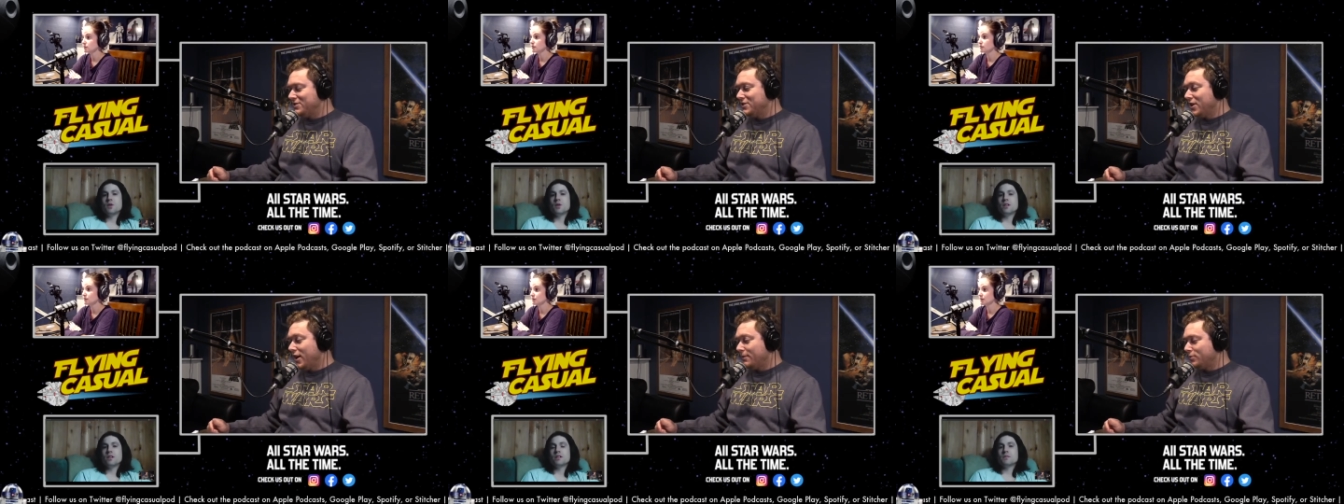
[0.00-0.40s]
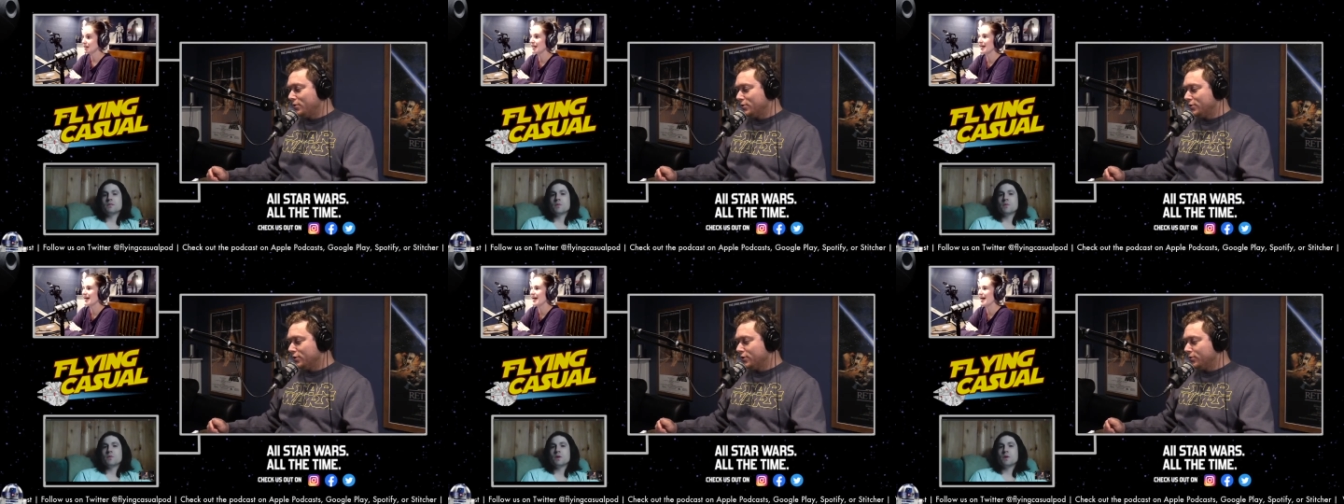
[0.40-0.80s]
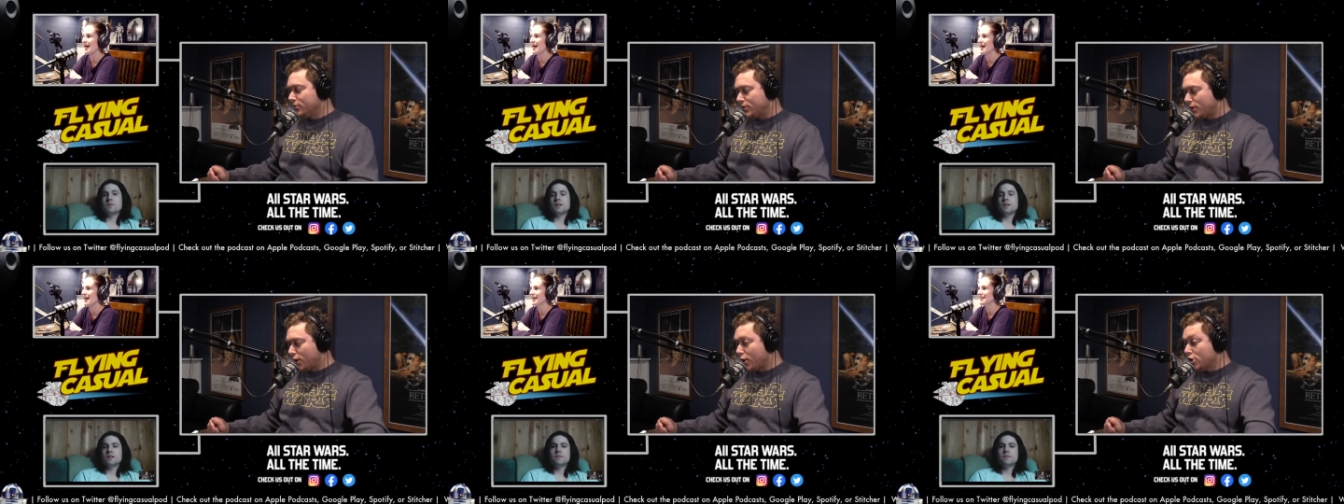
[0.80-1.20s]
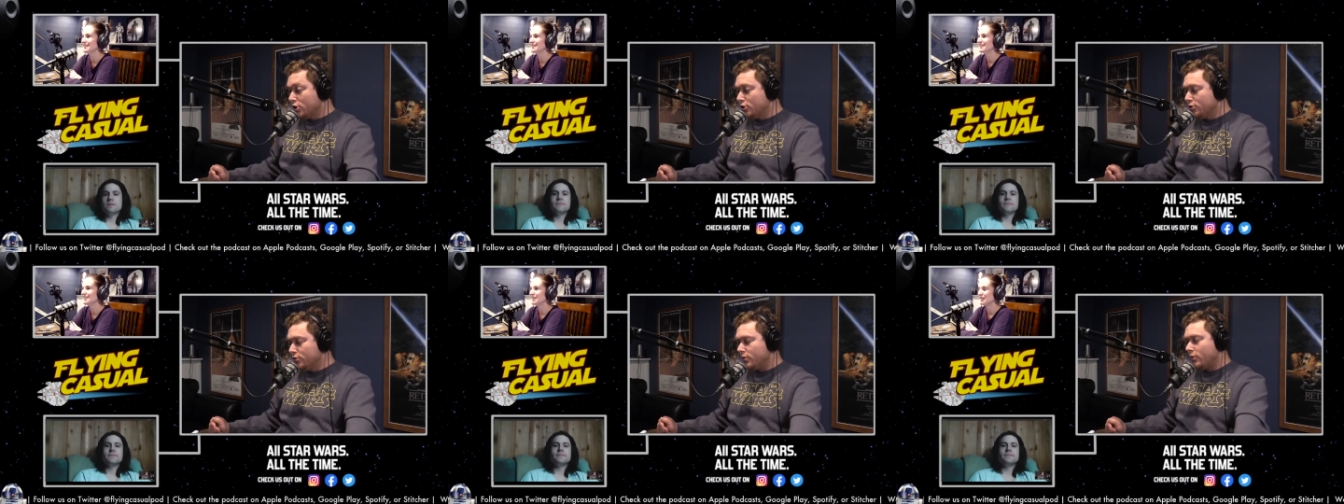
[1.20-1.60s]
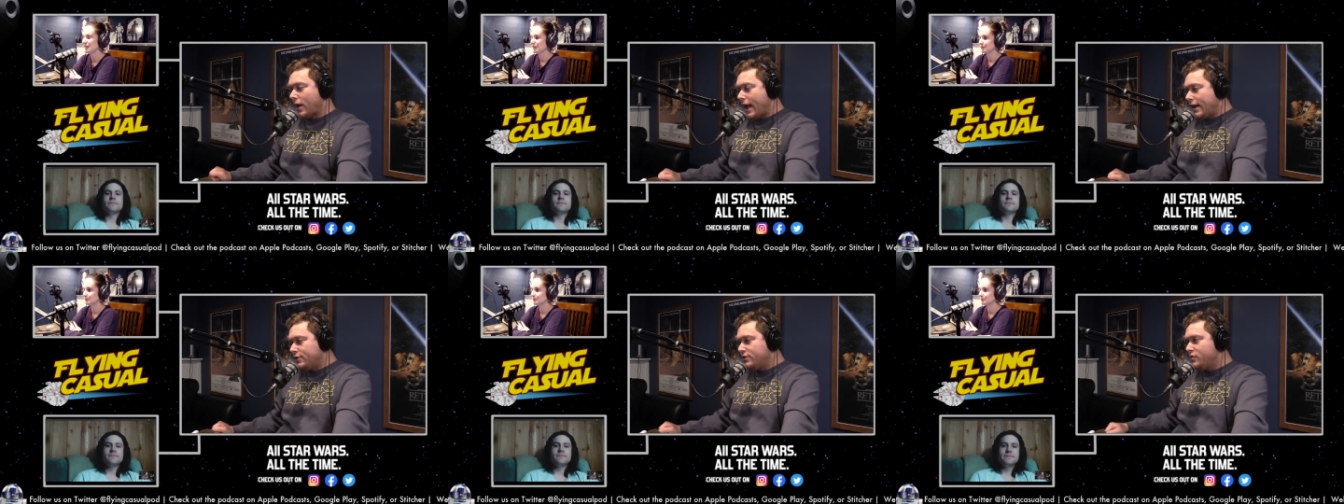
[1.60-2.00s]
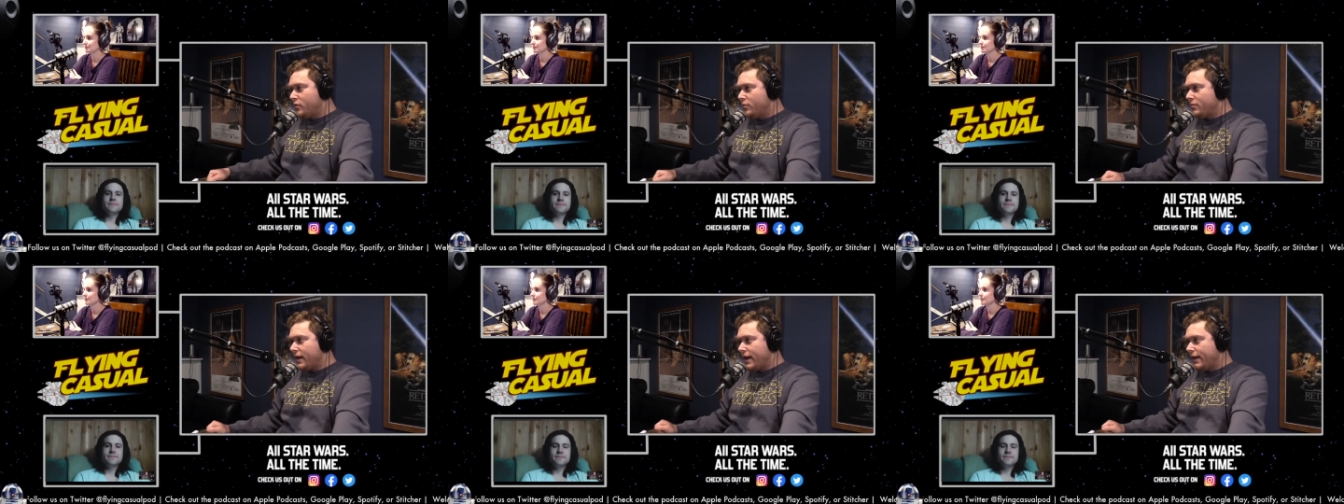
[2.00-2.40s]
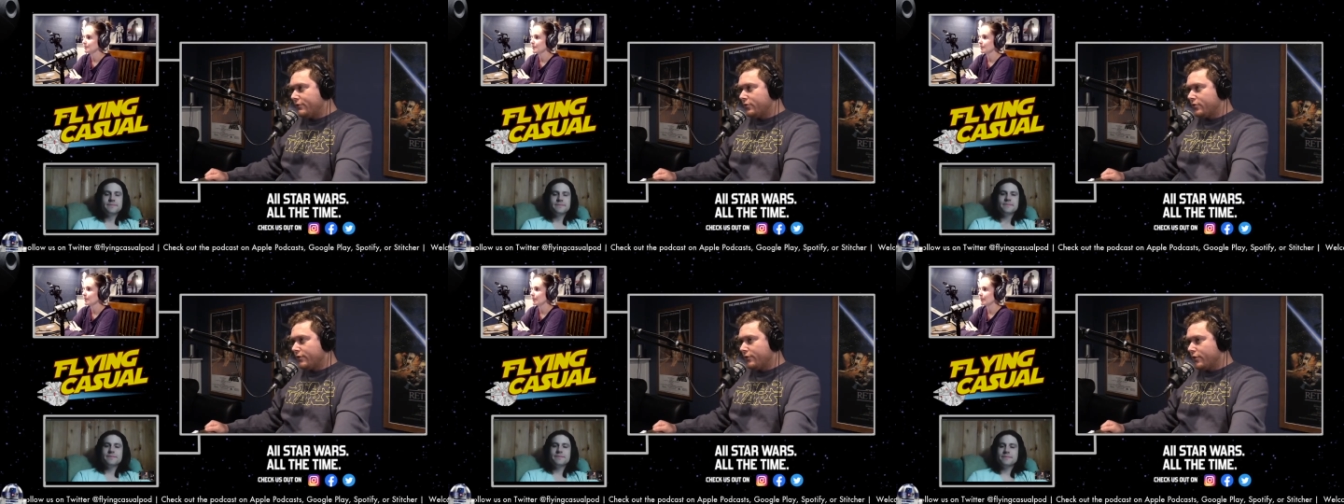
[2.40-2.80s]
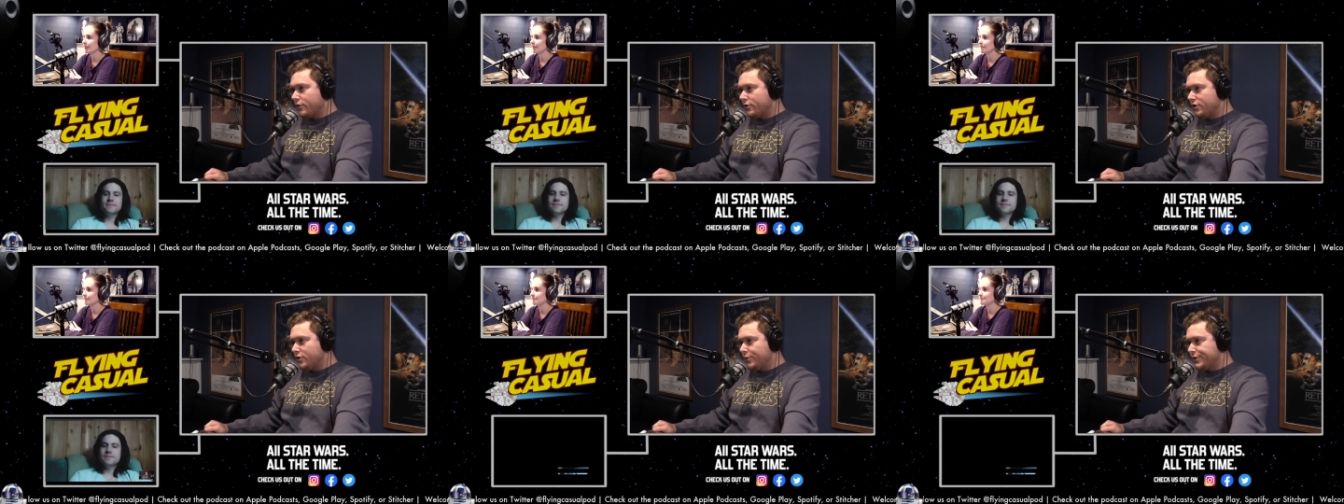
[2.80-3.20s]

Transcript: Double Luke. Luke. Actually, we might have to refer to you